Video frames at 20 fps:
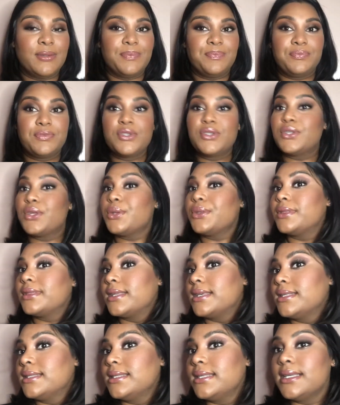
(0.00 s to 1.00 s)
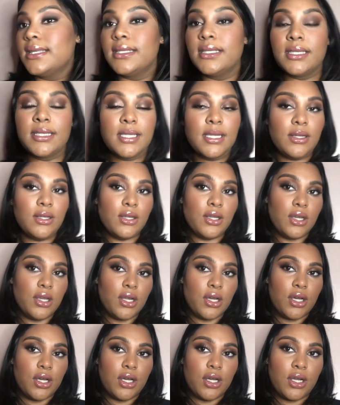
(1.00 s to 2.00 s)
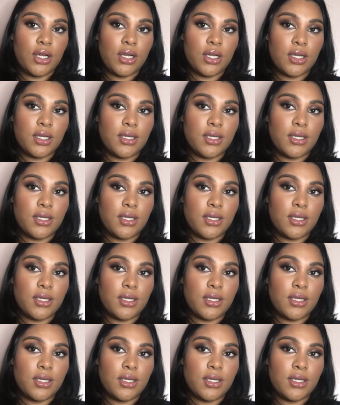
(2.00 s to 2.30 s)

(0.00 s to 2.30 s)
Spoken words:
So this is the look.